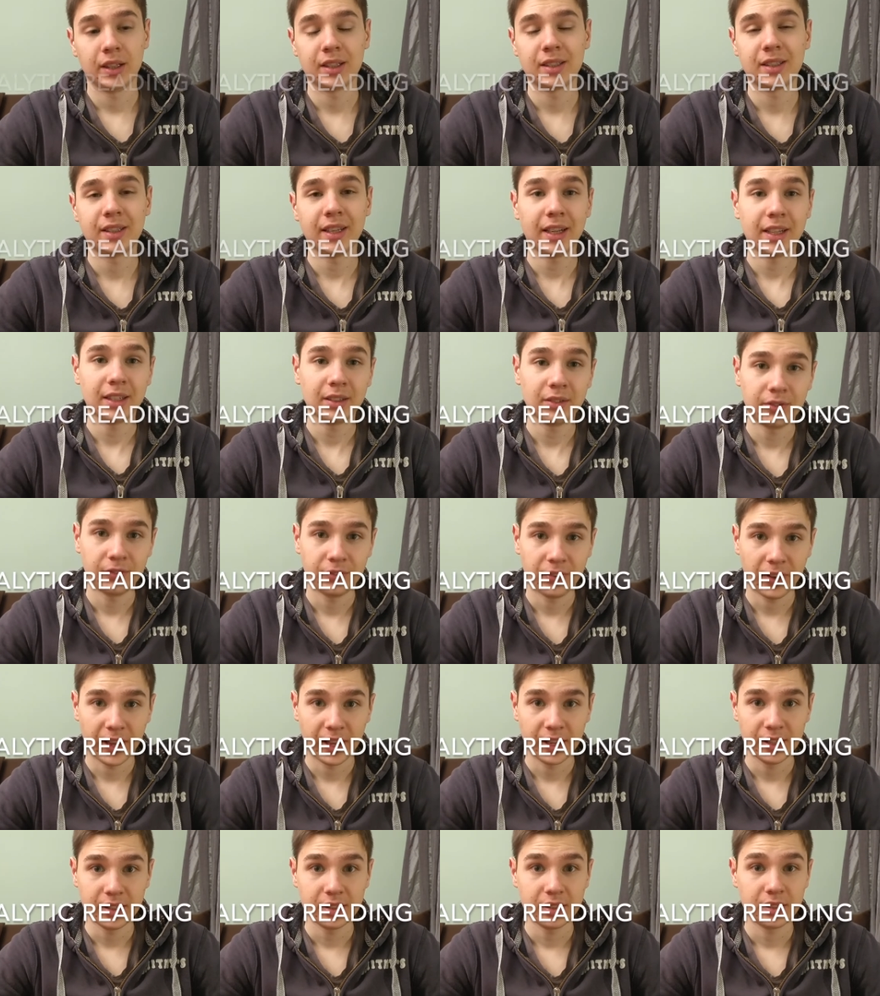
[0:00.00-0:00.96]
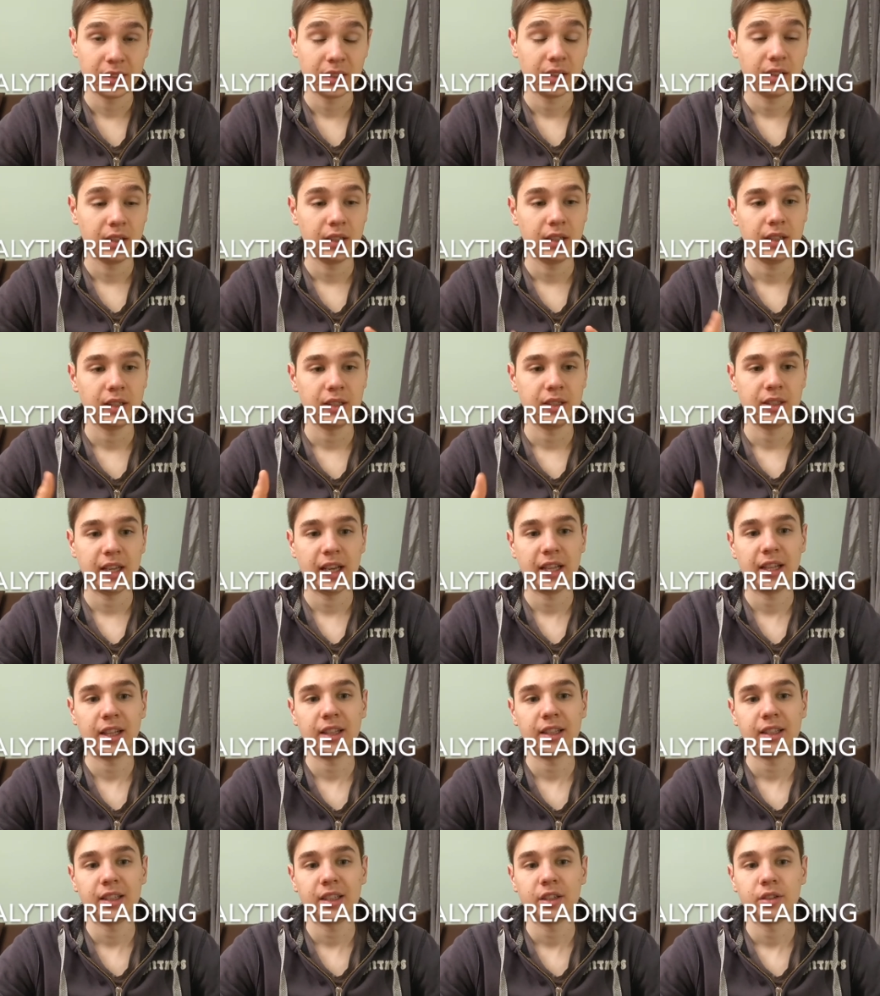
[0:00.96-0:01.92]
second phase is the
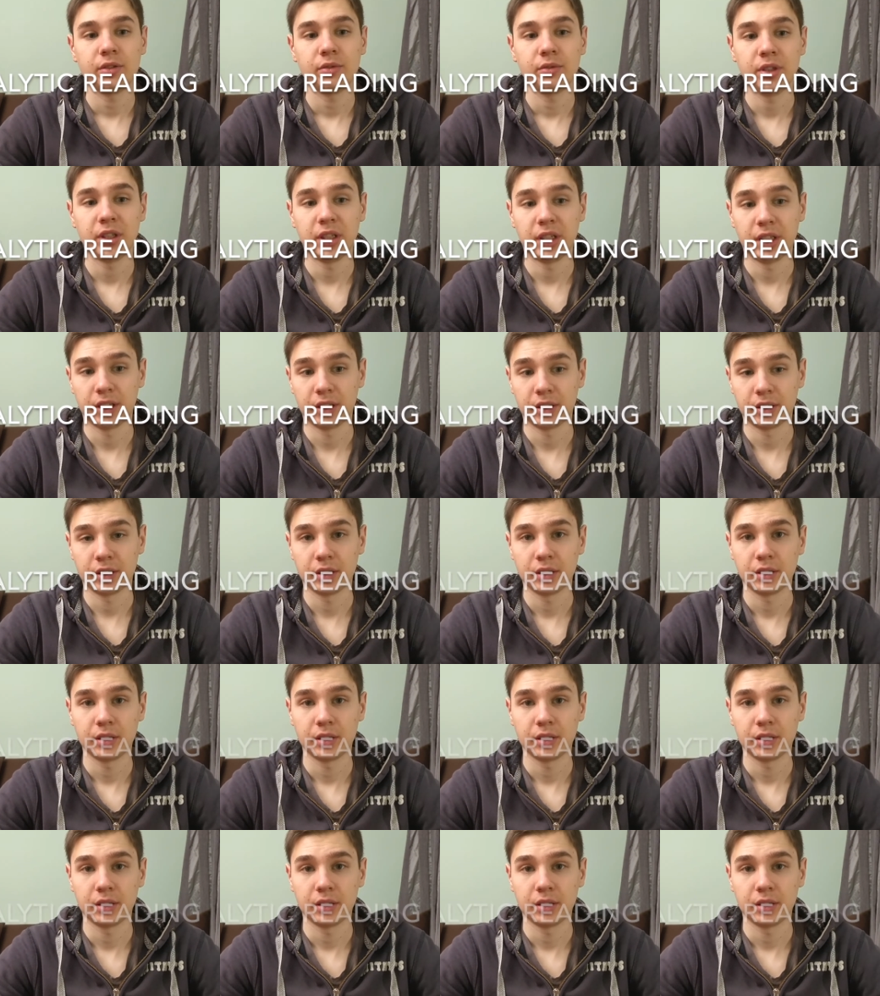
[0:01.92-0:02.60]
analytic reading.